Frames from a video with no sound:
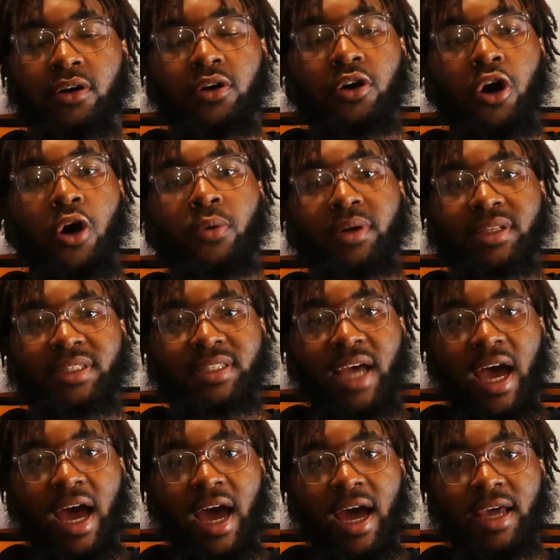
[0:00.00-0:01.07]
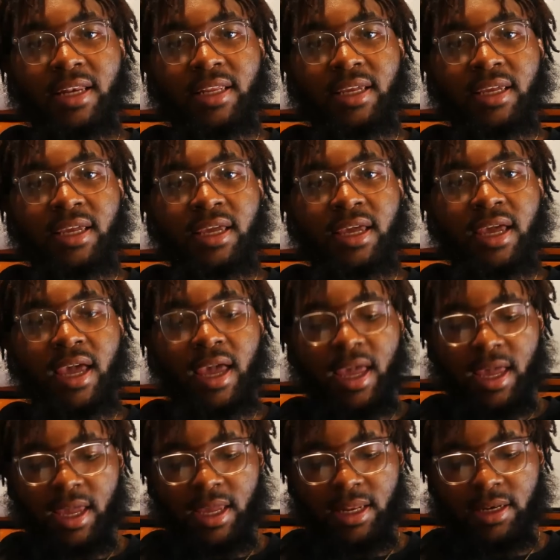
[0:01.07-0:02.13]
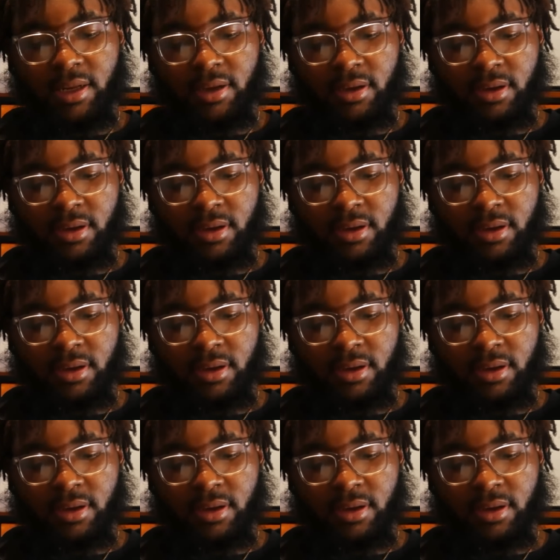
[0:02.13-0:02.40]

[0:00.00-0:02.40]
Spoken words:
coincide and